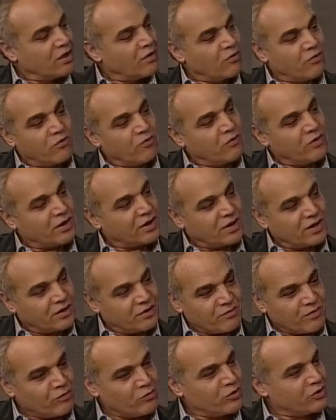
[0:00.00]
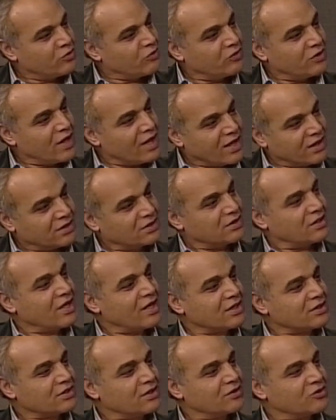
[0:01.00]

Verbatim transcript: what, we don't ask, ask,